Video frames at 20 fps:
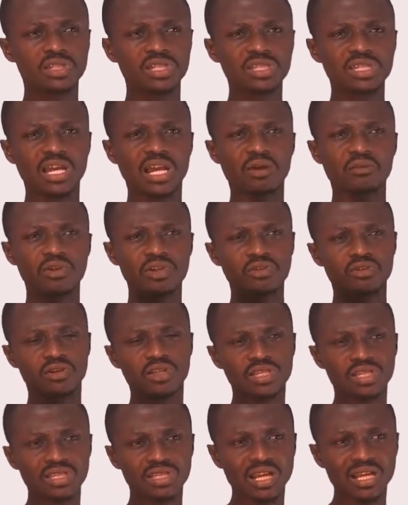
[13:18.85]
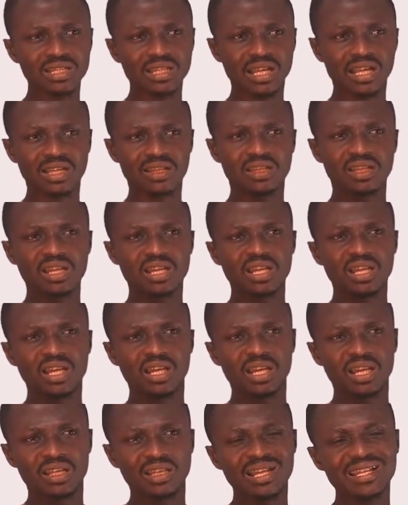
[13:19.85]
These are resources that can
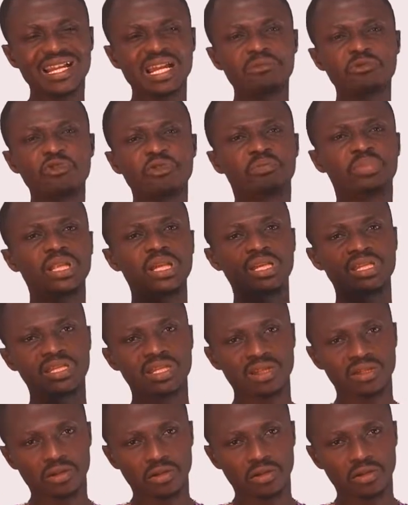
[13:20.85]
replace